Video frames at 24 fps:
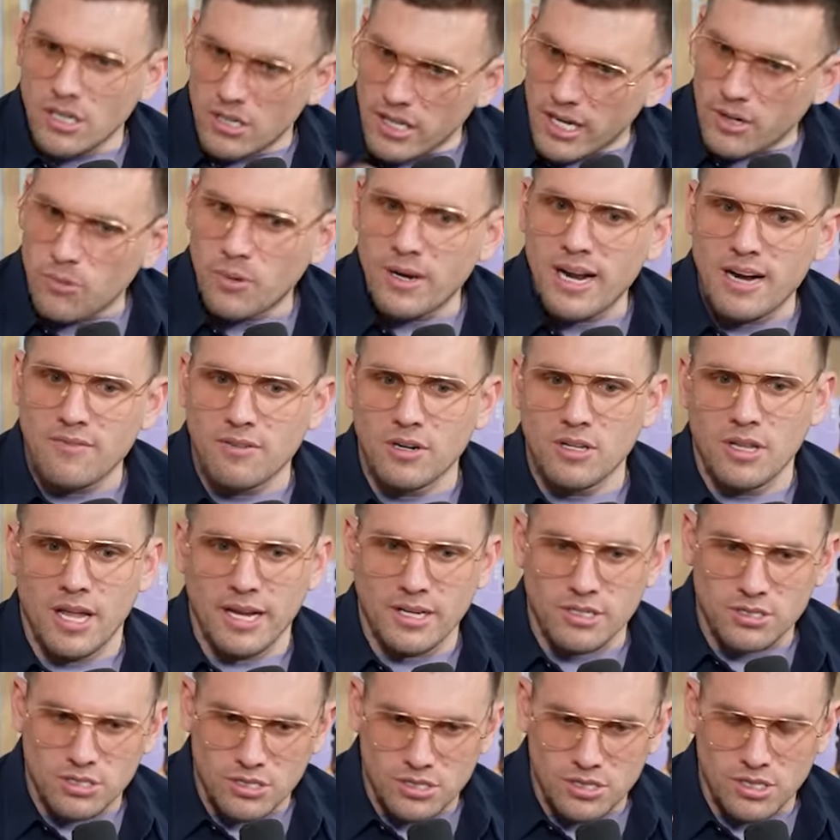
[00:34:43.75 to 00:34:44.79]
know, like whatever,
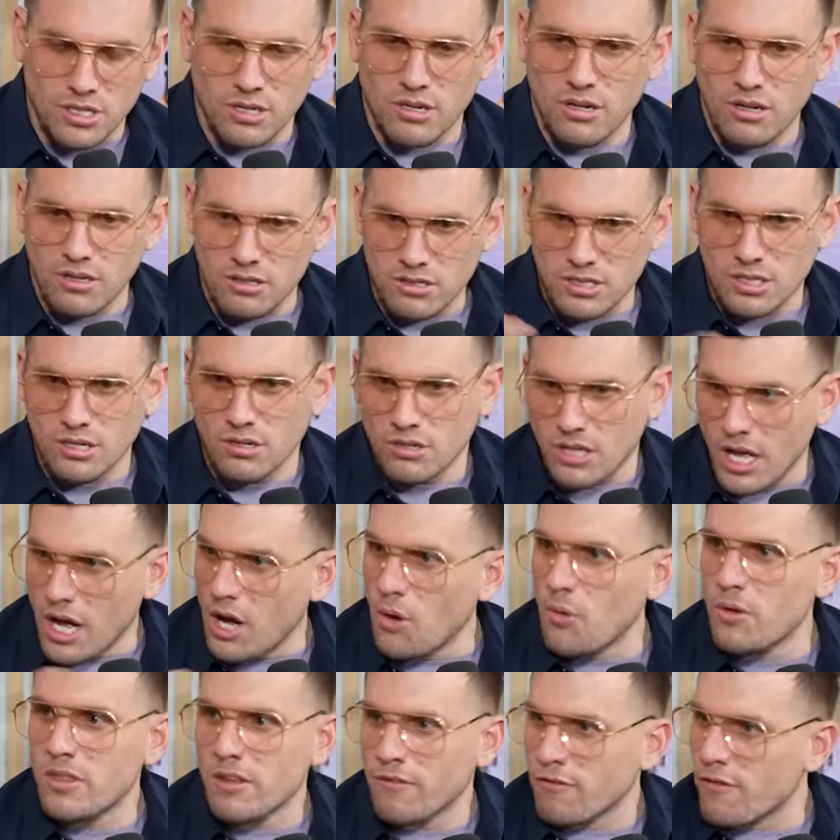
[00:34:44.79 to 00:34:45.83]
like you'll, you'll
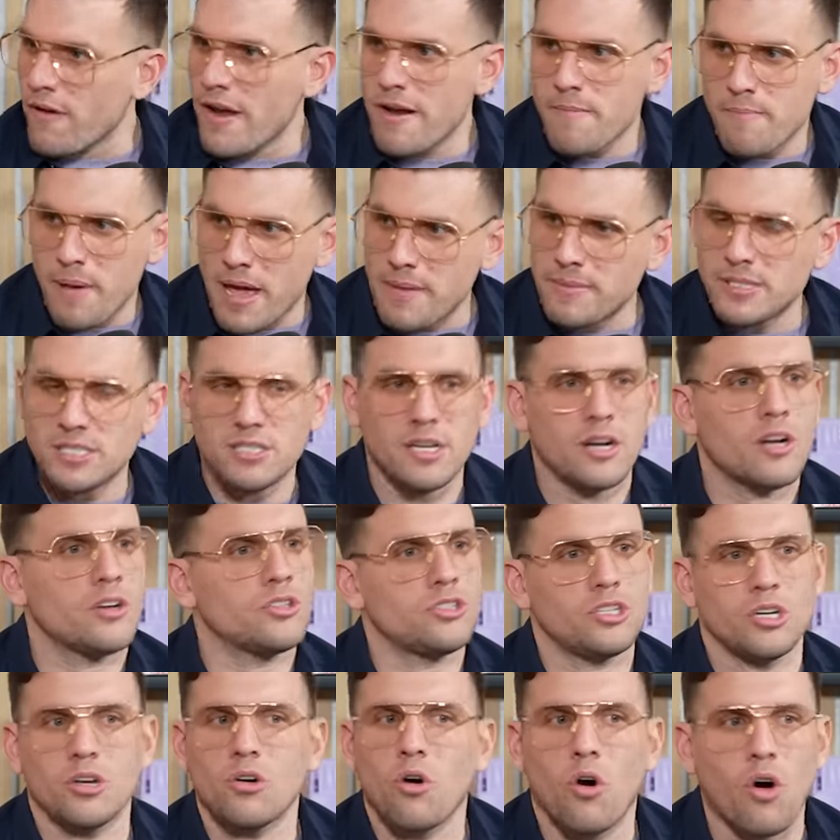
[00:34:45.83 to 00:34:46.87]
go with a friend,
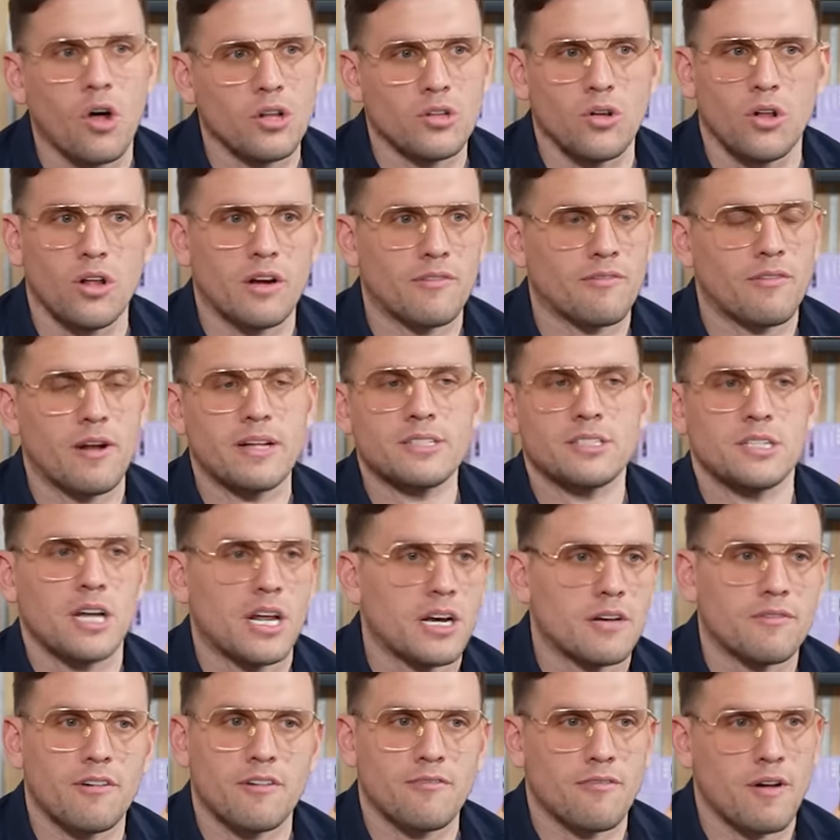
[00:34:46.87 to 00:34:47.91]
babysitter. She called all her friends.
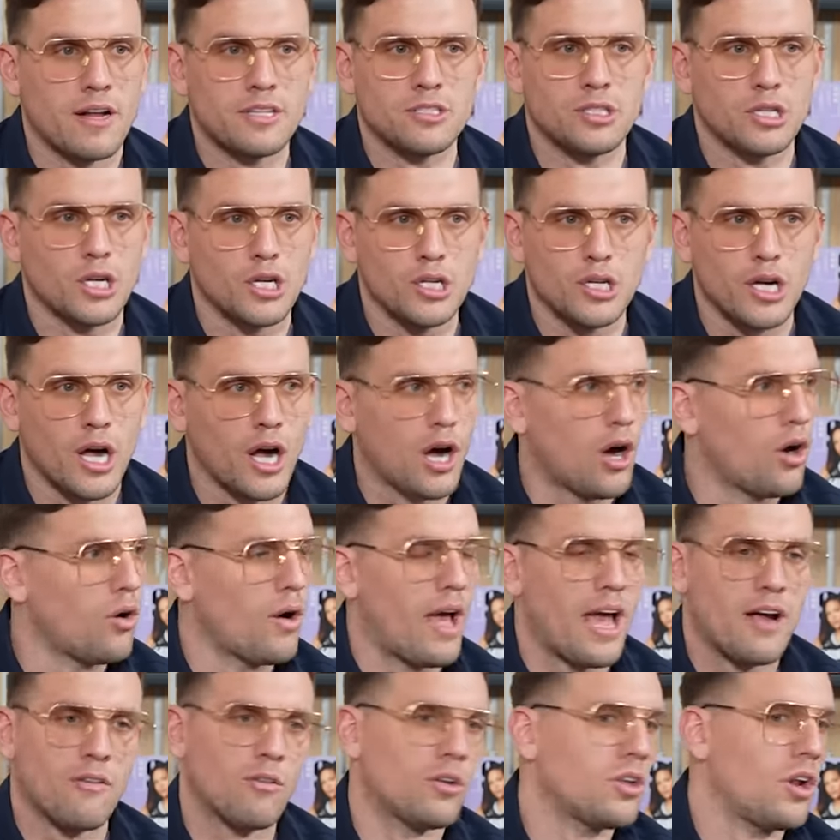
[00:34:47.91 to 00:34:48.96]
None of her friends could
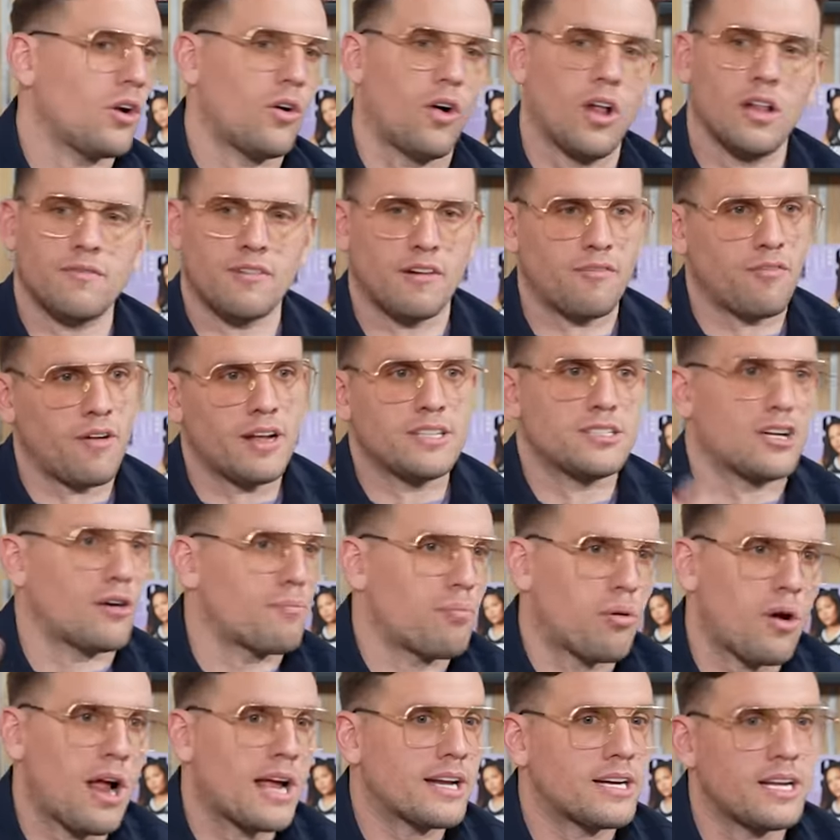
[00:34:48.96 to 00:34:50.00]
go. You know, all of her friends are
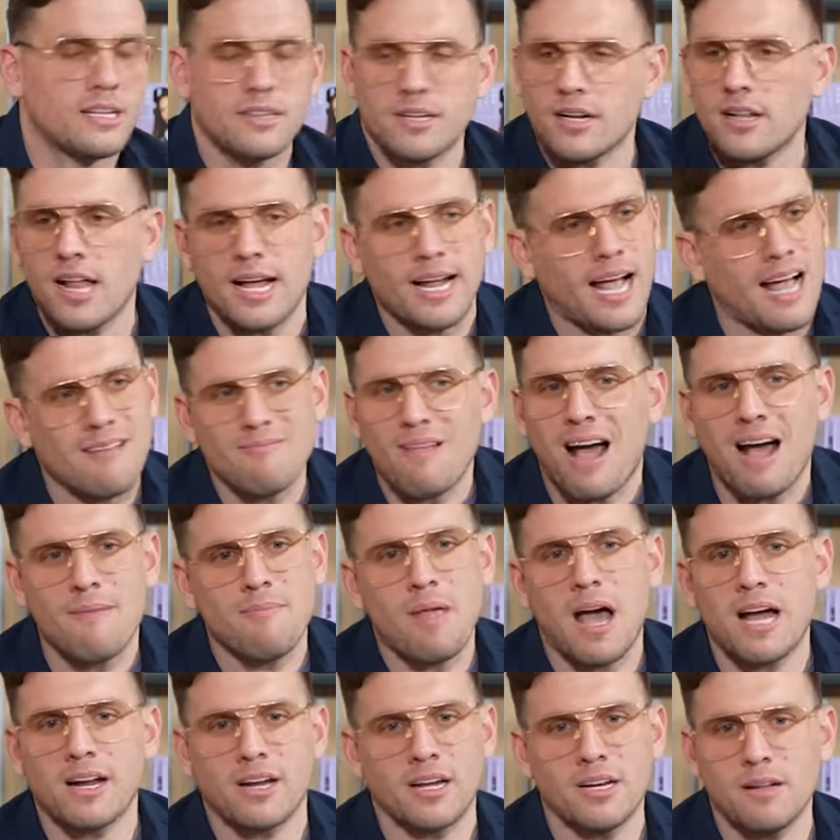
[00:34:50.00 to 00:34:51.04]
pregnant. They're like, I'm, I'm
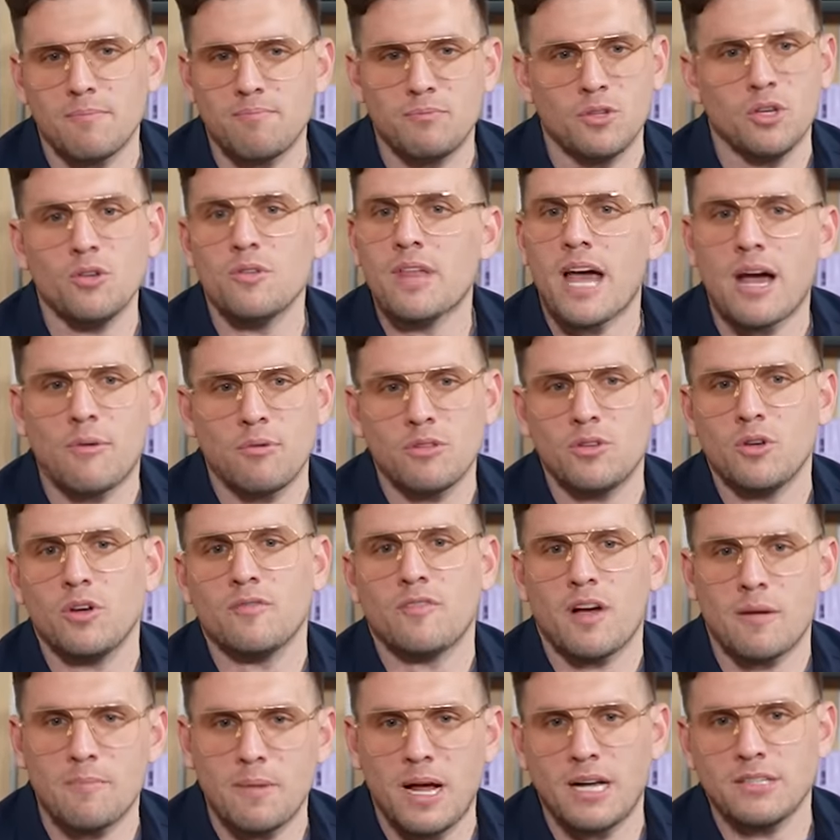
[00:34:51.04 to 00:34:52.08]
not going to do that with you
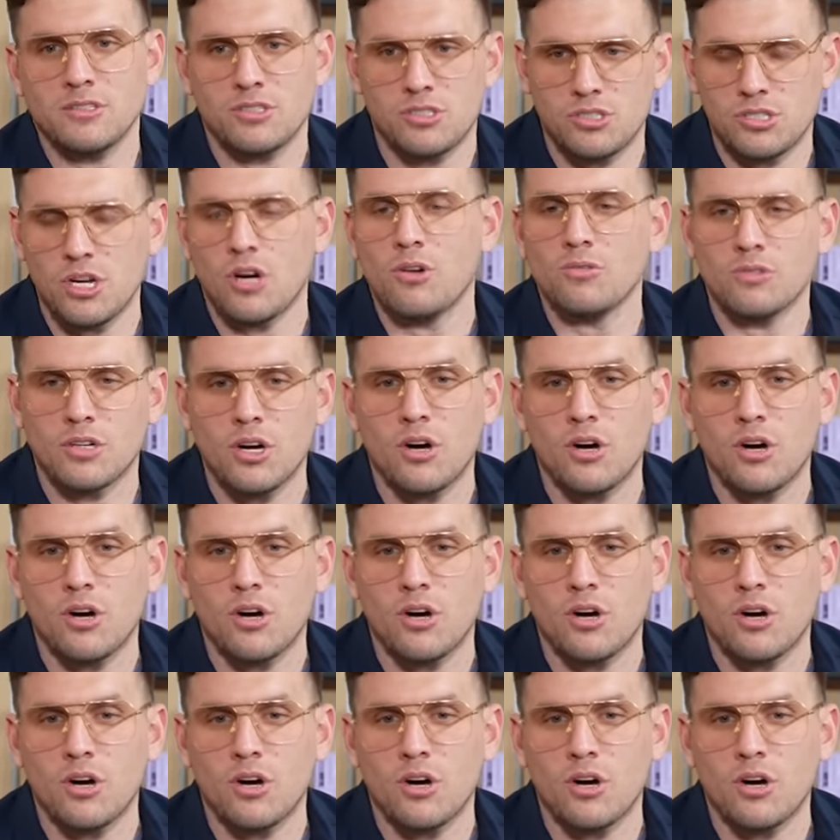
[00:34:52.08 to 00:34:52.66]
if I'm not stone